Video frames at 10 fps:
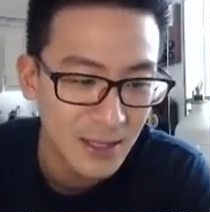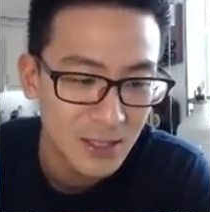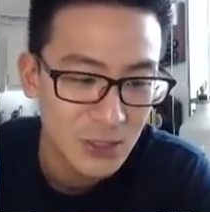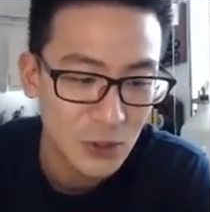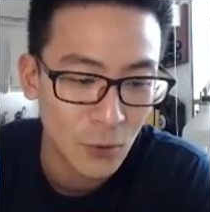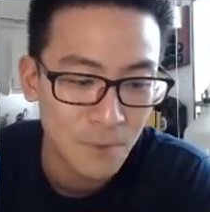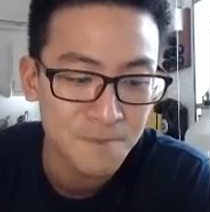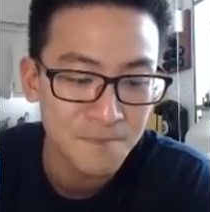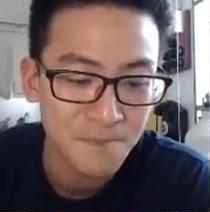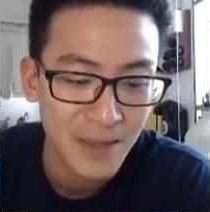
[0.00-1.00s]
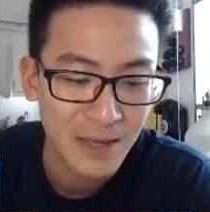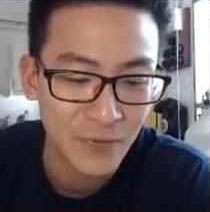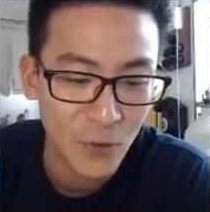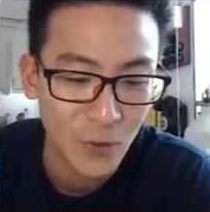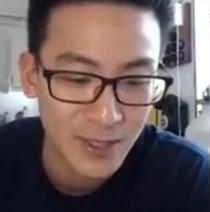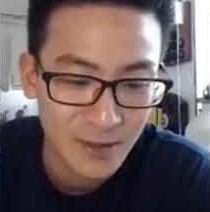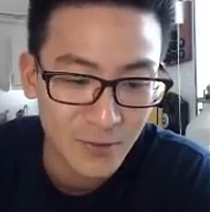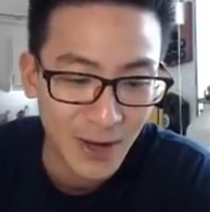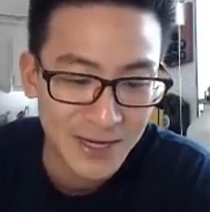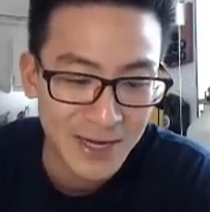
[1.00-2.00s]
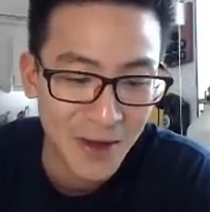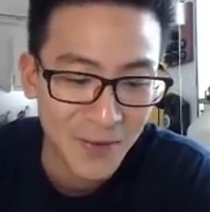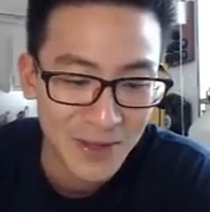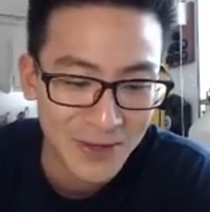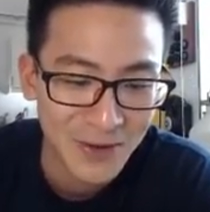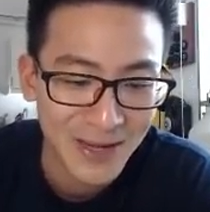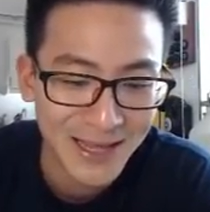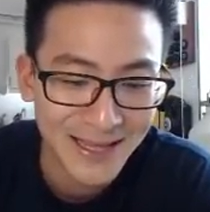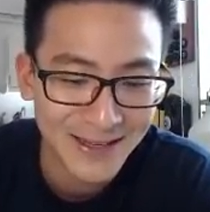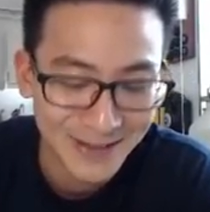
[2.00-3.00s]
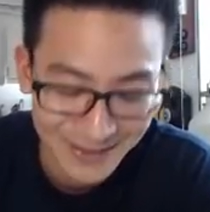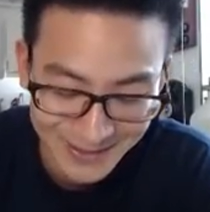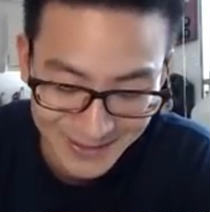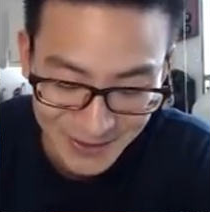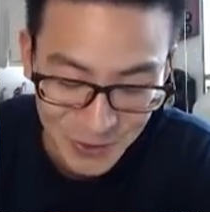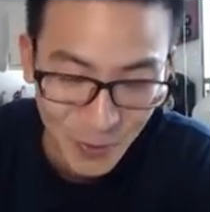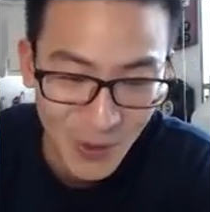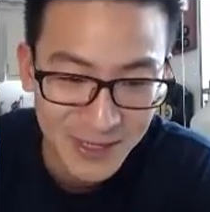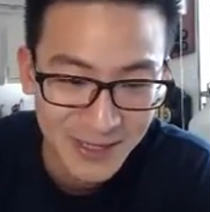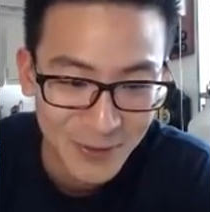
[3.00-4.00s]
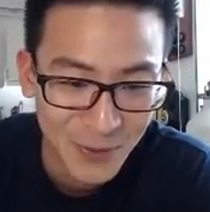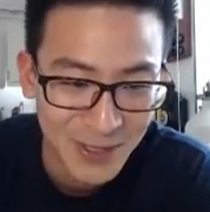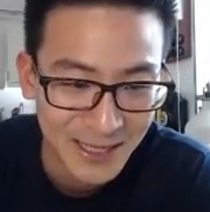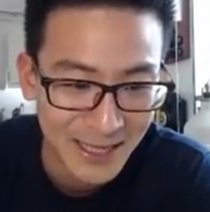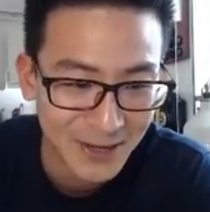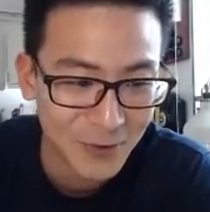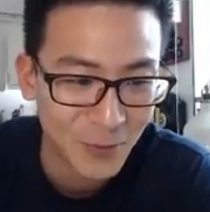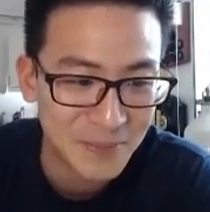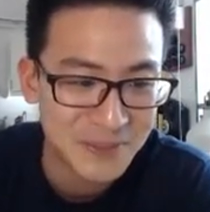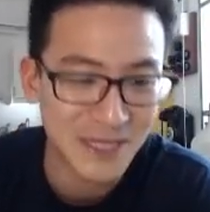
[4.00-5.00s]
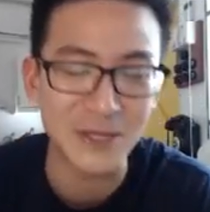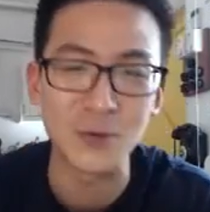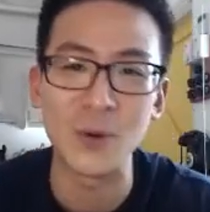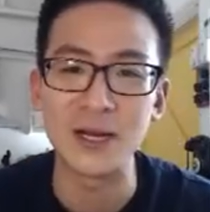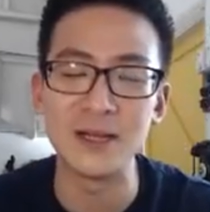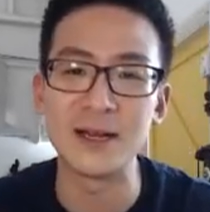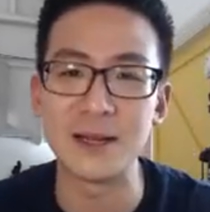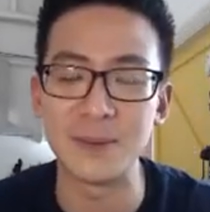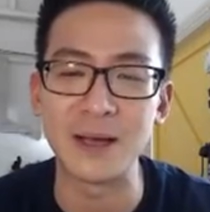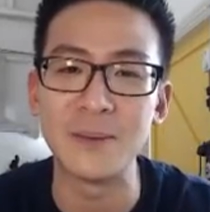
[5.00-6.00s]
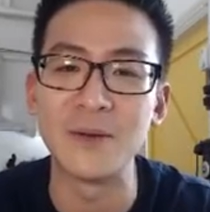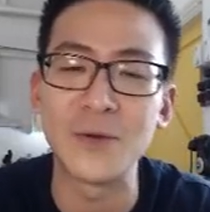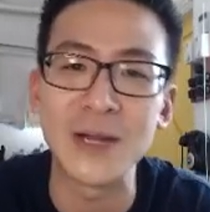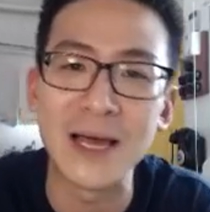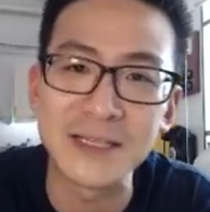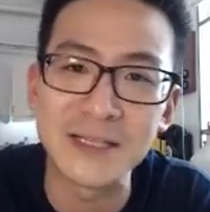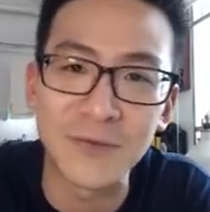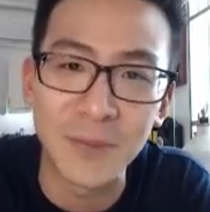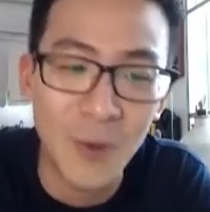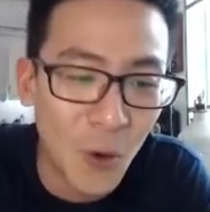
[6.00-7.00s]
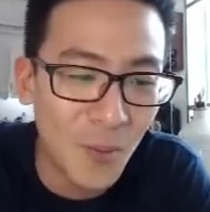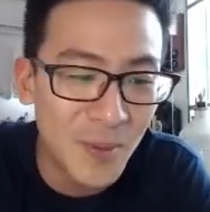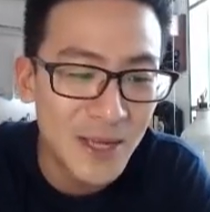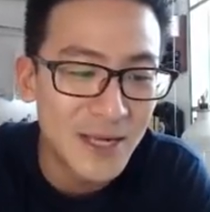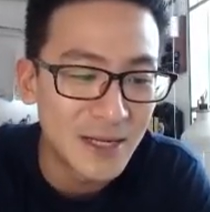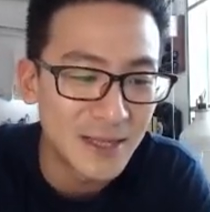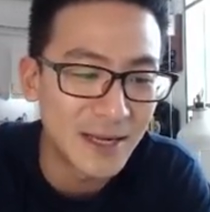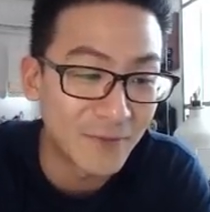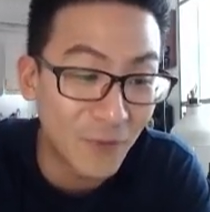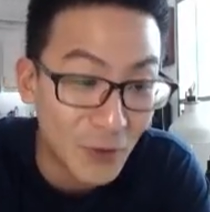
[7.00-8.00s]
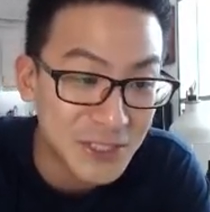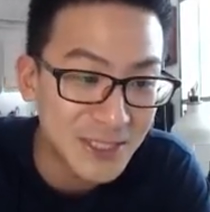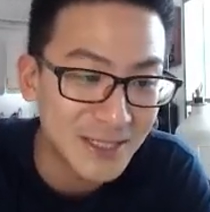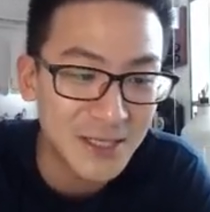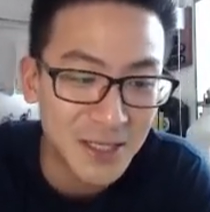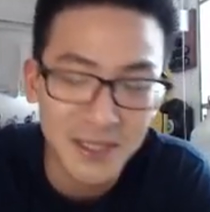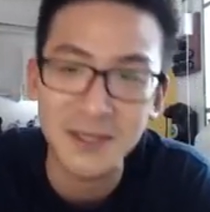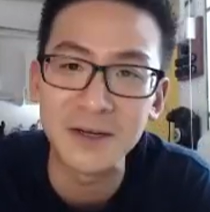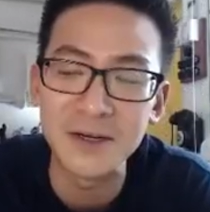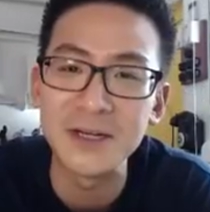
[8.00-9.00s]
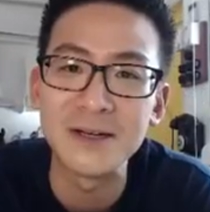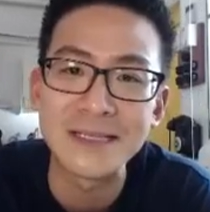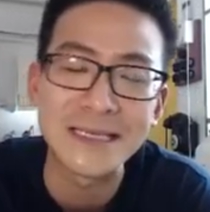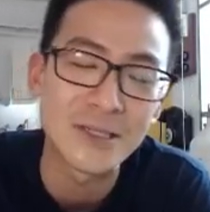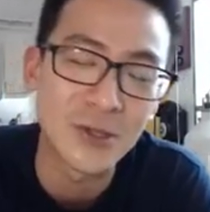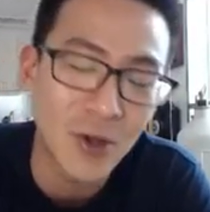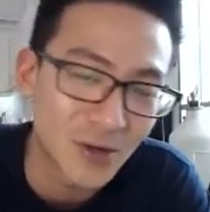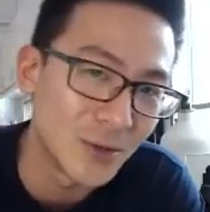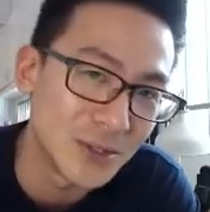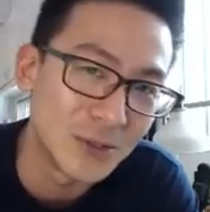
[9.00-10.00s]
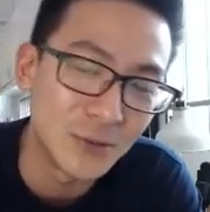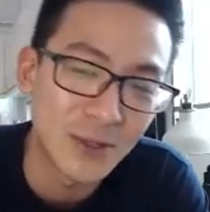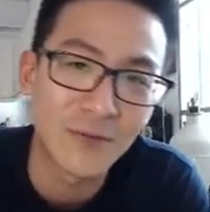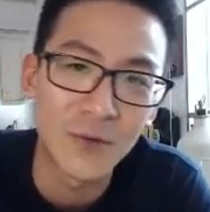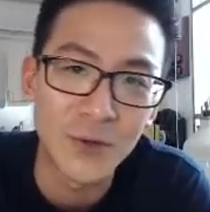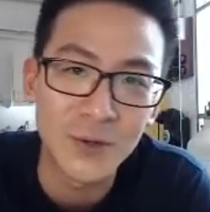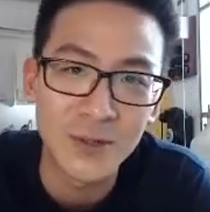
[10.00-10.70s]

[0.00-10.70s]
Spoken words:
So if you're here right now and you're like, you wanna get on a website and you wanna learn how to become a freelancer from home, then unfortunately ClickEarners is not going to do that for you.